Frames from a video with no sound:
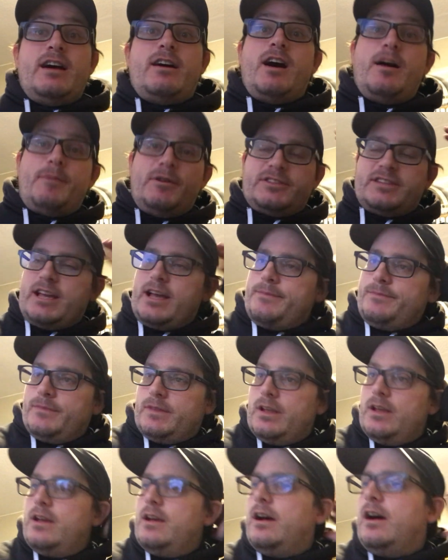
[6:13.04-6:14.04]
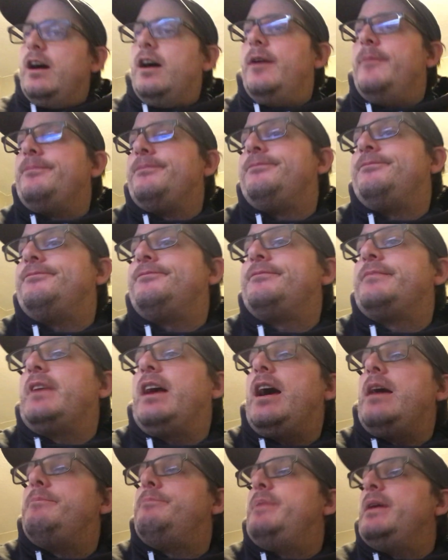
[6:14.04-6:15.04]
now. How about that? Um,
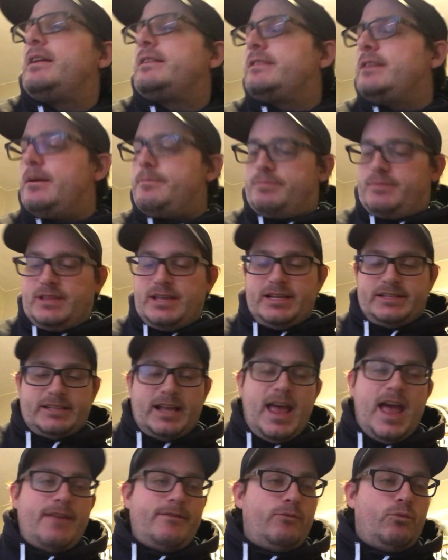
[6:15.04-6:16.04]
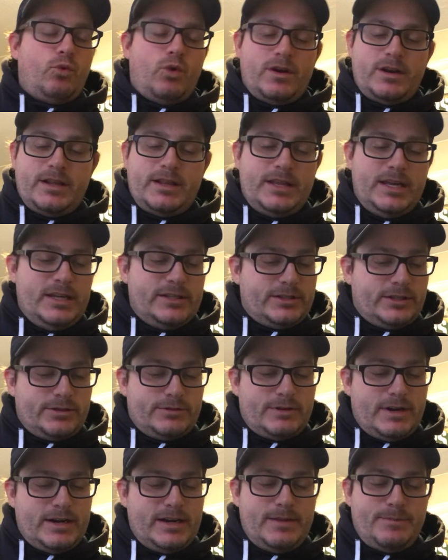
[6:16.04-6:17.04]
I picked up this. I have one of these
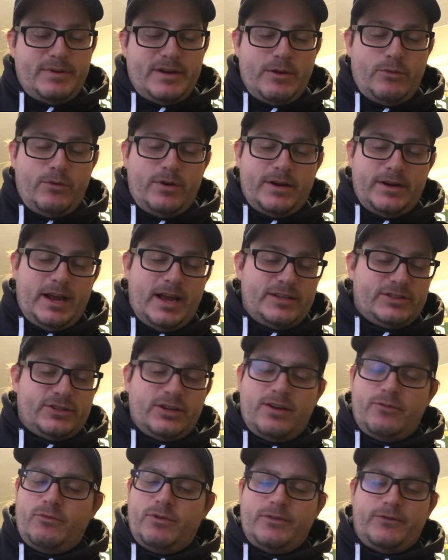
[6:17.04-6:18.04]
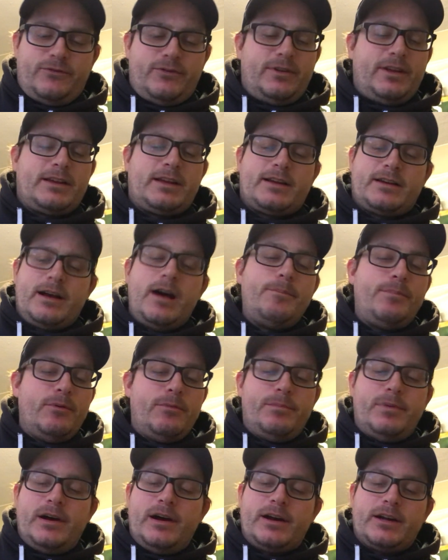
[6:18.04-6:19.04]
already, but I want I saw one for like a
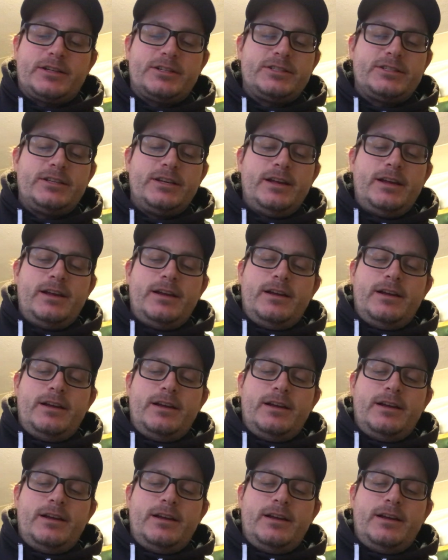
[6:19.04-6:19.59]
couple bucks.